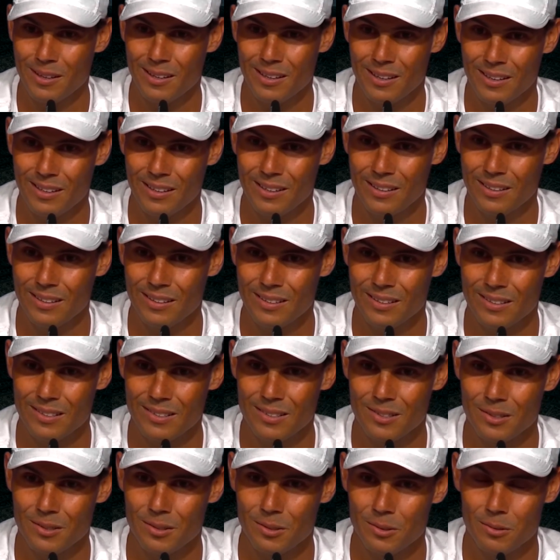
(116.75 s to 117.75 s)
Uh,
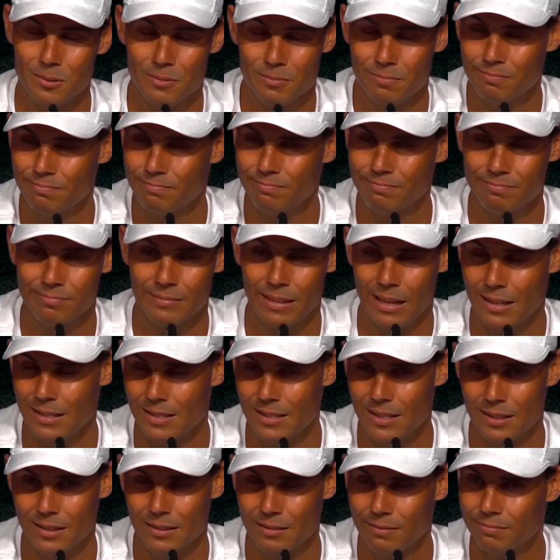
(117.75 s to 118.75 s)
so that's
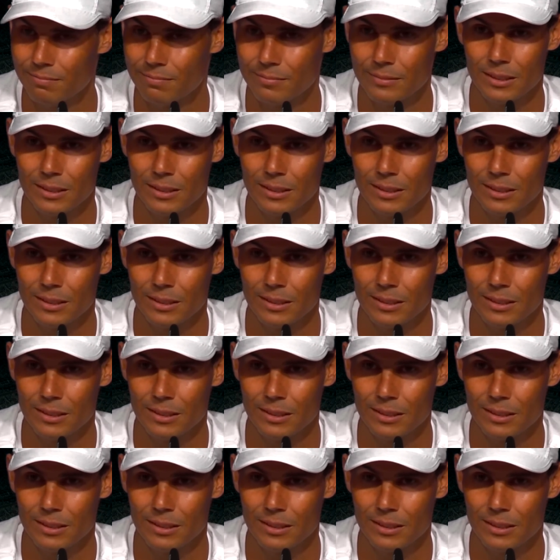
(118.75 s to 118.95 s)
it.